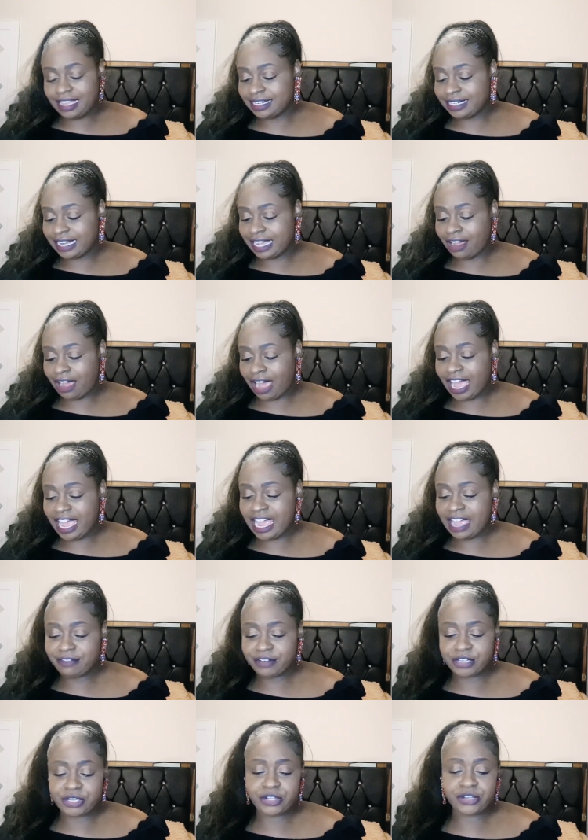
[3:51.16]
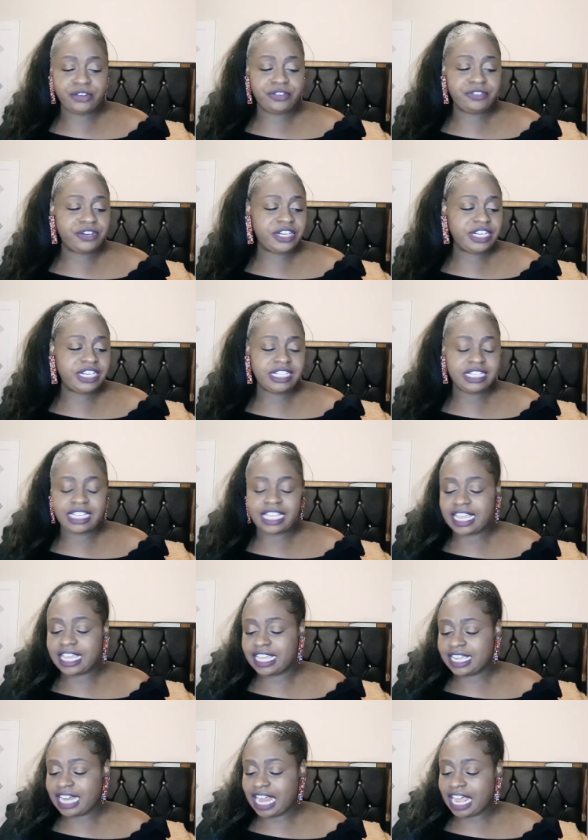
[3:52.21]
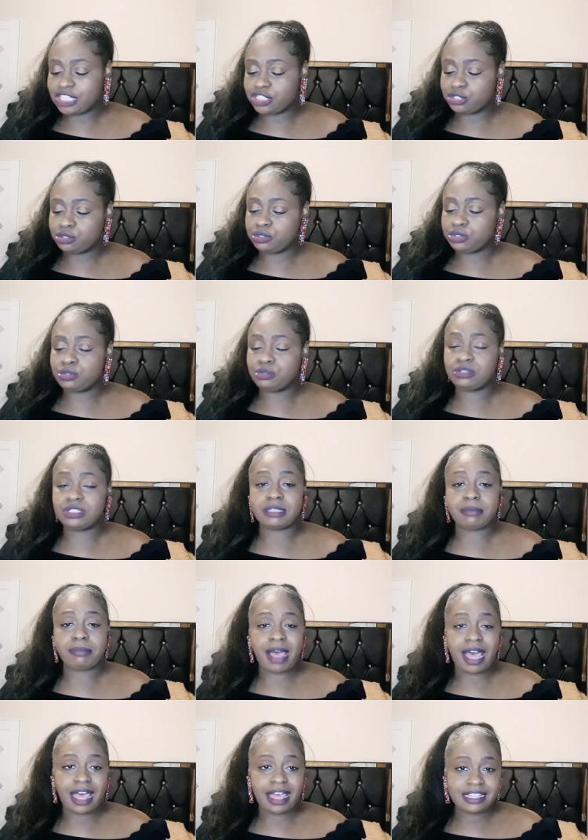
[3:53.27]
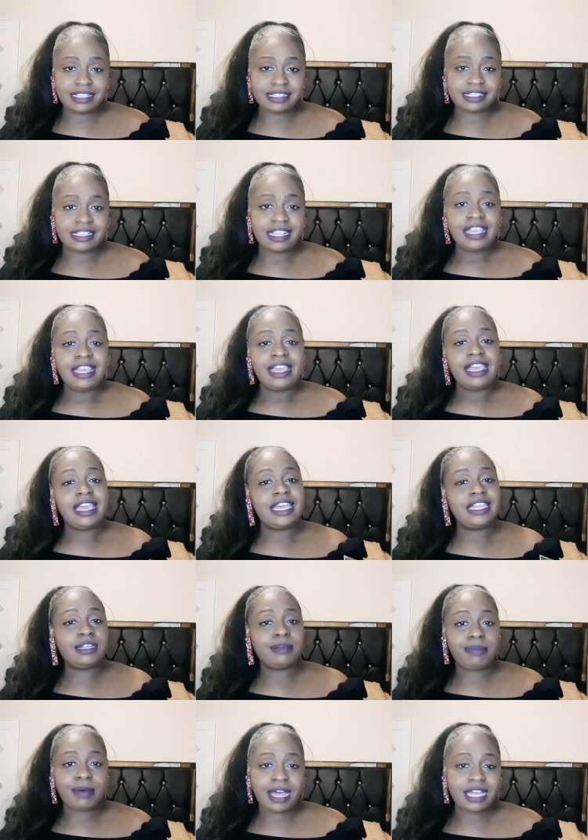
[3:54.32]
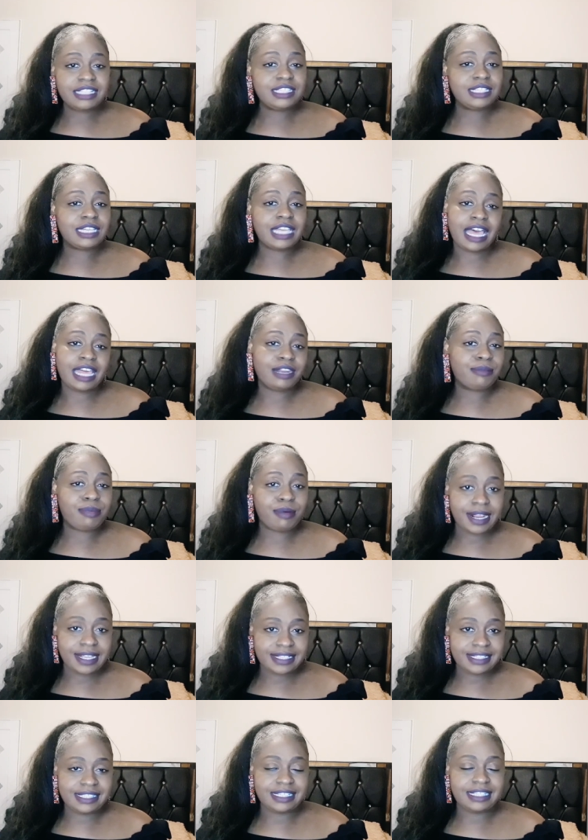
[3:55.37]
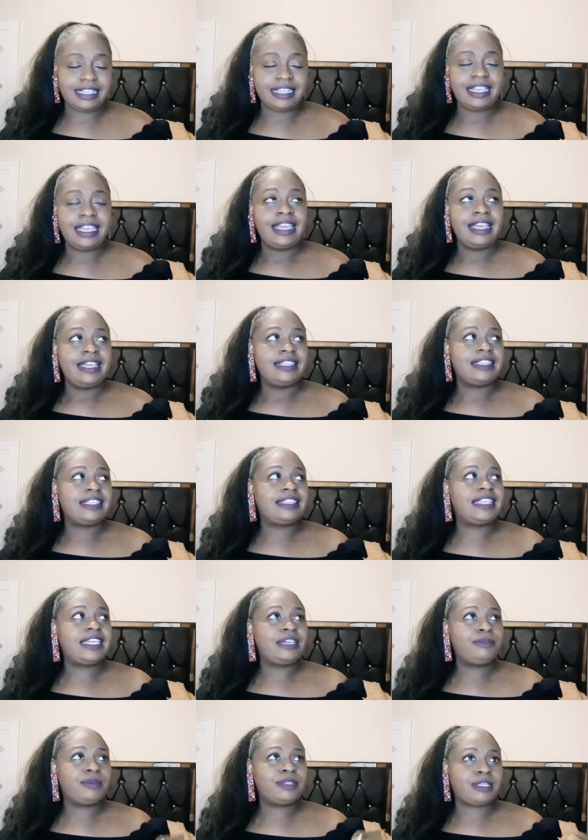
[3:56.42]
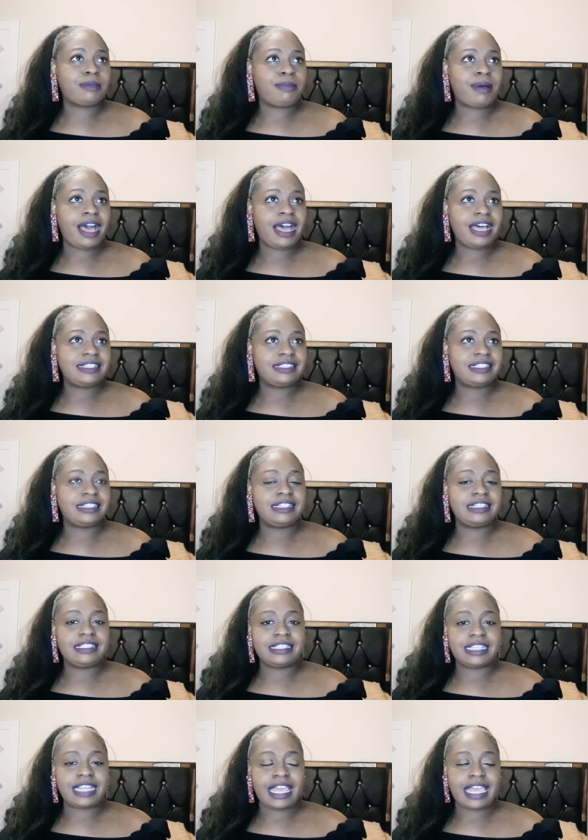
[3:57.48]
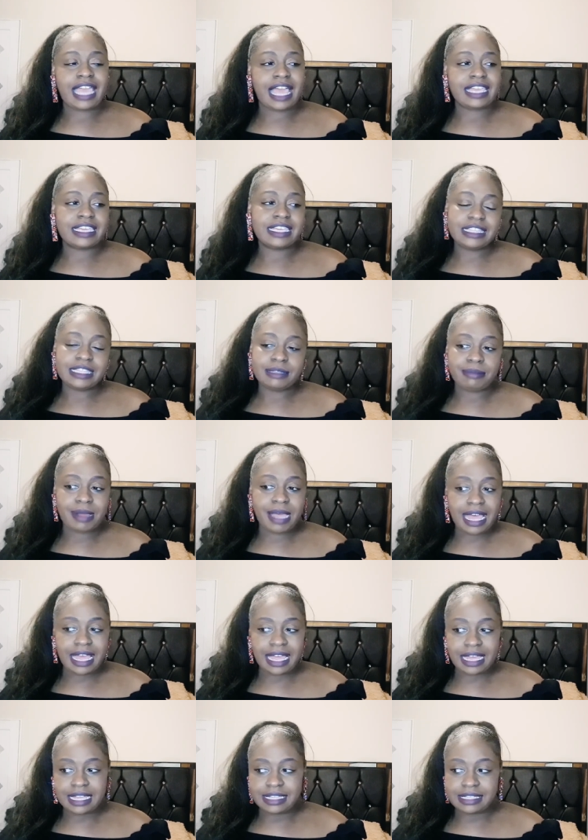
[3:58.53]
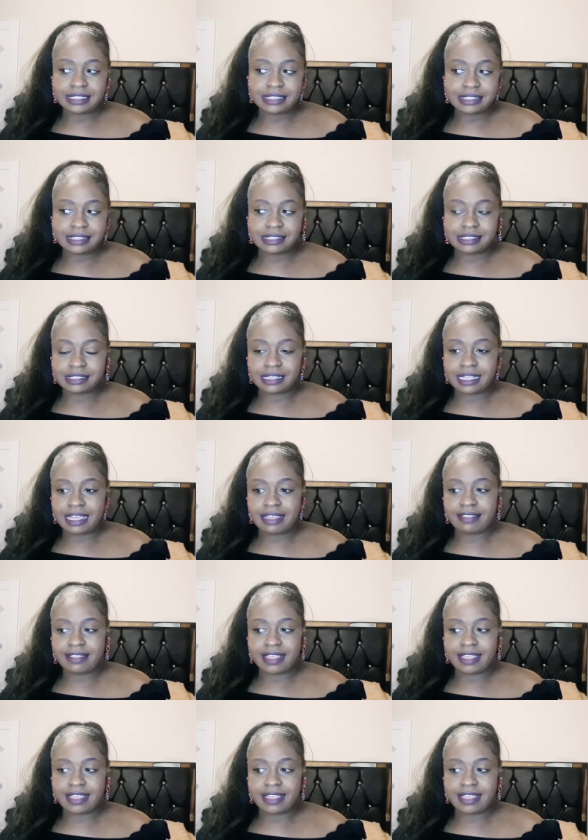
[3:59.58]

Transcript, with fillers: Now, I have a Keurig, and I do use the pods, and the pods are kind of pricey. The thing with the pods is, like, I get the pods, and